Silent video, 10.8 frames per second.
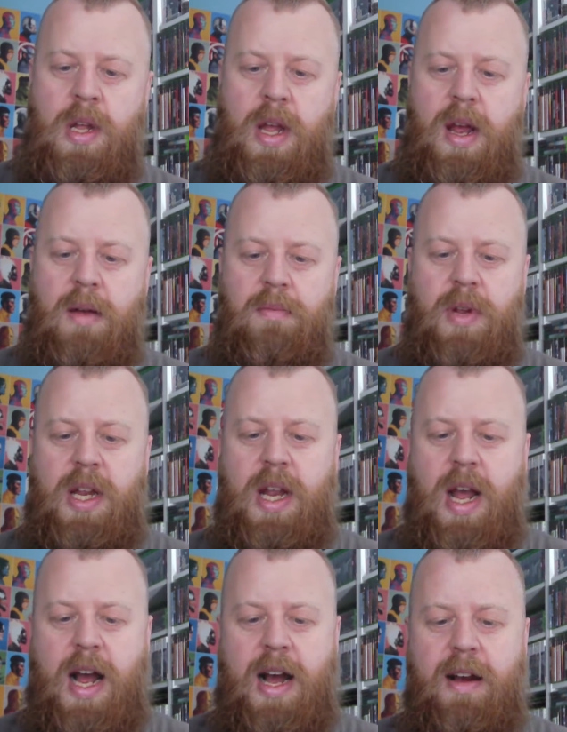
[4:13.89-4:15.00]
And we
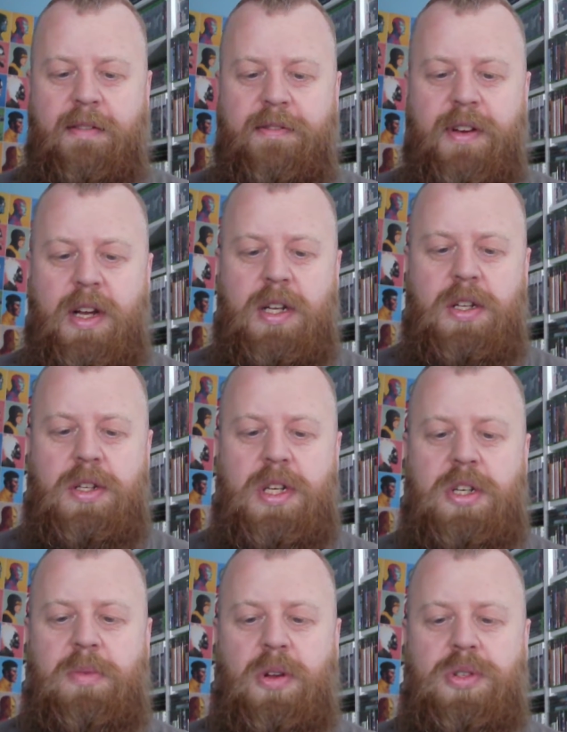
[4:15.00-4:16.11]
have
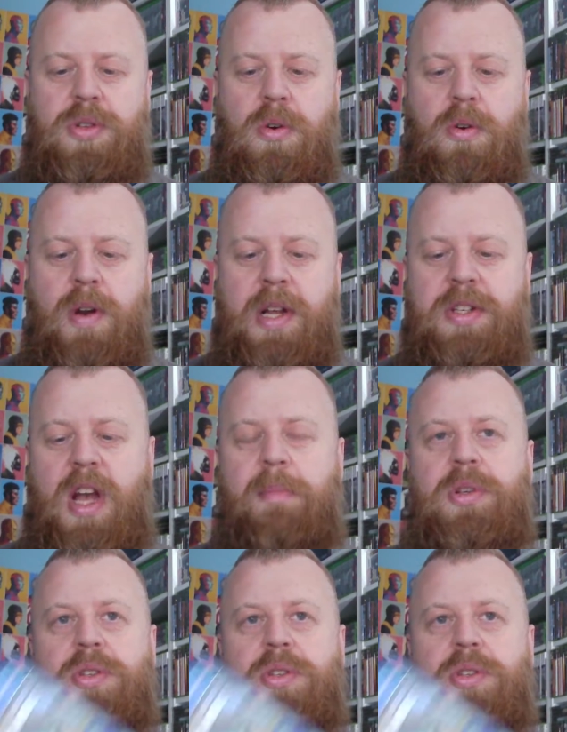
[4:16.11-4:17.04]
Digimon Story Cyber